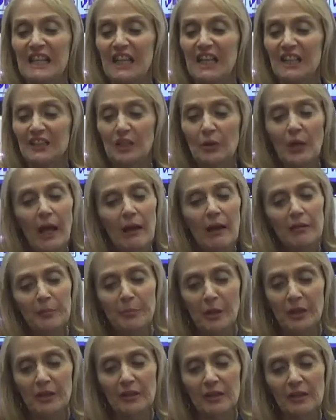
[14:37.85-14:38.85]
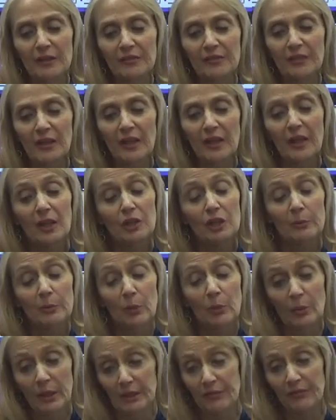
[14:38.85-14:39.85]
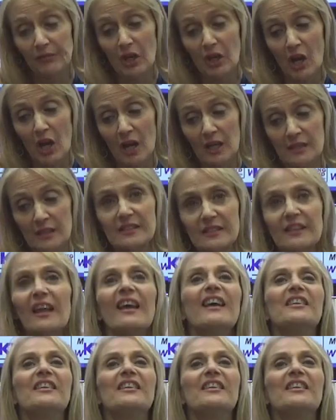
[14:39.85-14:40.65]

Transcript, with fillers: And I know Aaron Bartles, you've been waiting for cards